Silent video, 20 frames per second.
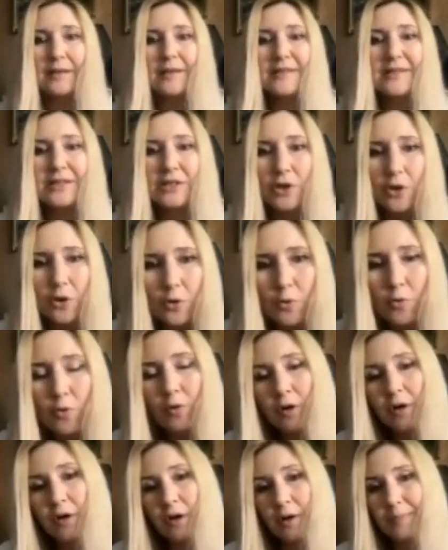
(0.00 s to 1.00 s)

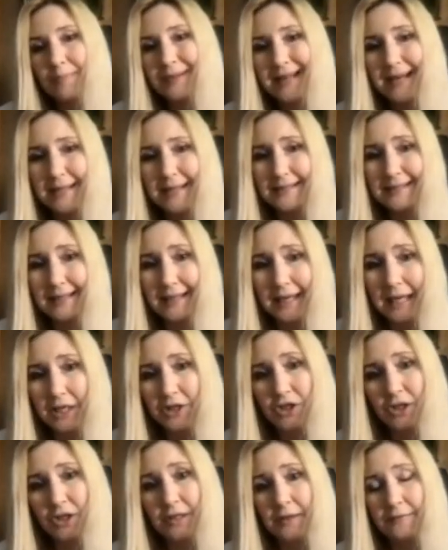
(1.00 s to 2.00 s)
So plus
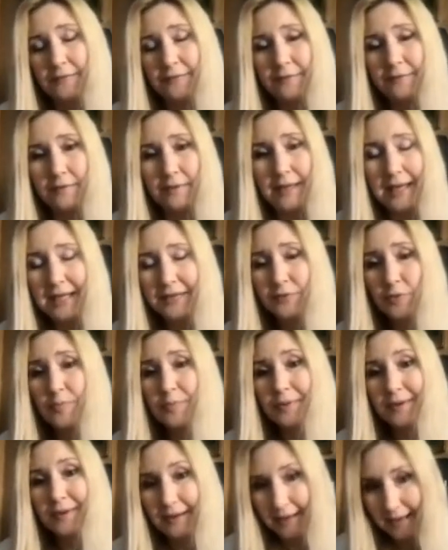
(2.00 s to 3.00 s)
adjective, adverb,
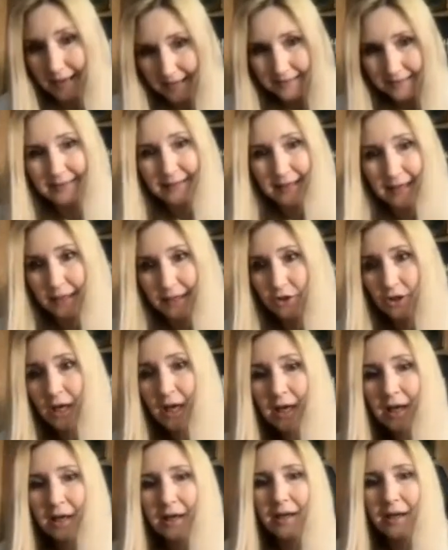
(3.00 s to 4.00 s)
and that,
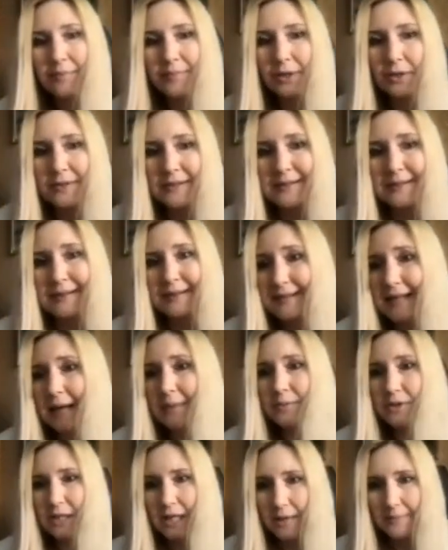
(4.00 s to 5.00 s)
because
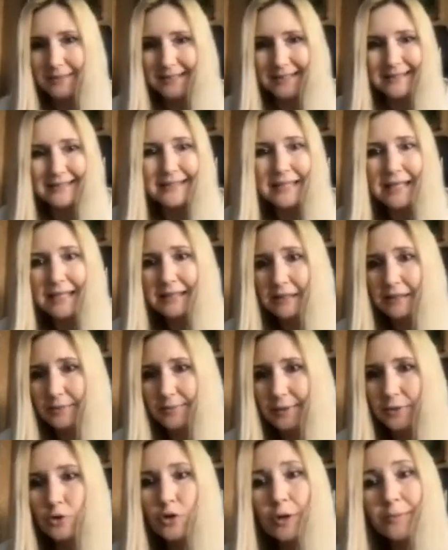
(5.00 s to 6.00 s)
sometimes it's
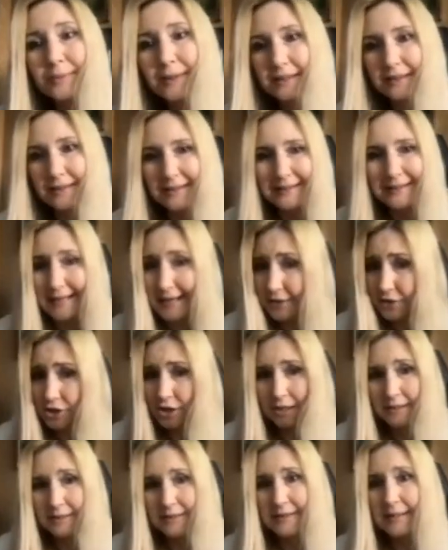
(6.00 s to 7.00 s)
necessary to complete the
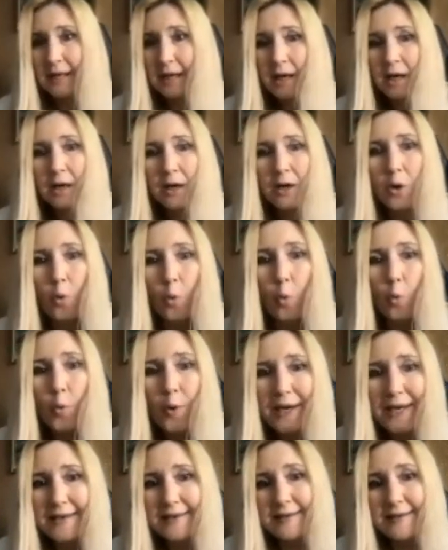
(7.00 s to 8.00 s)
sentence
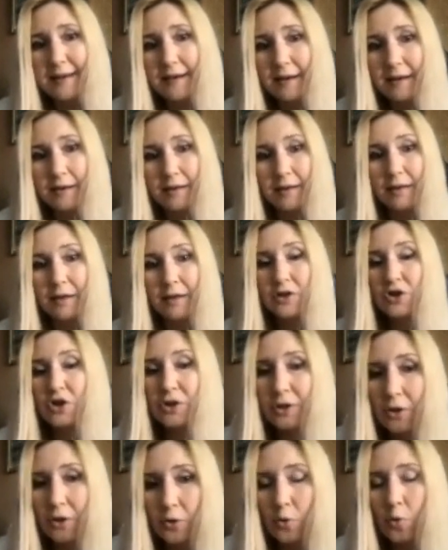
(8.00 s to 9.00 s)
with
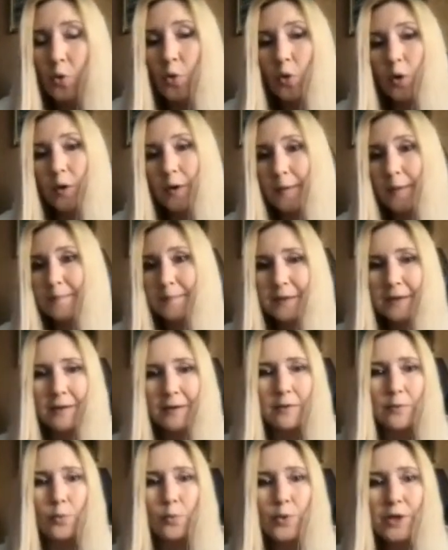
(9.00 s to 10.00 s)
so,
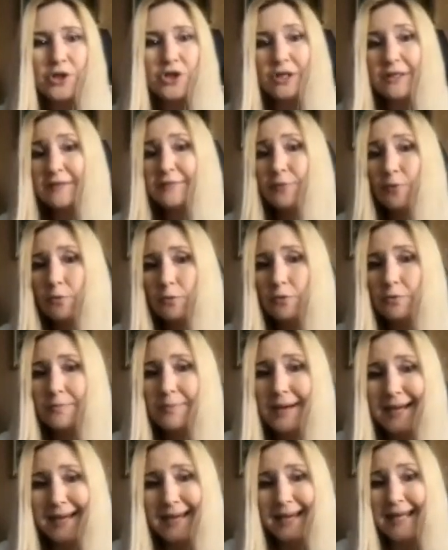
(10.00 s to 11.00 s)
which is
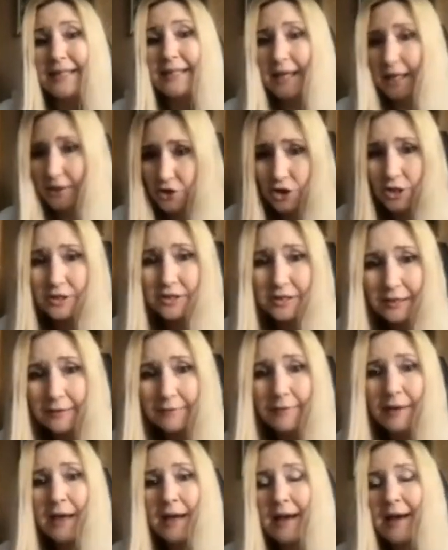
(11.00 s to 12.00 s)
followed by an
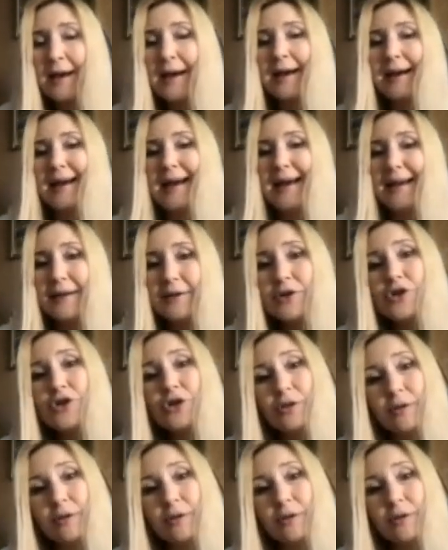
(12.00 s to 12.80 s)
adjective, and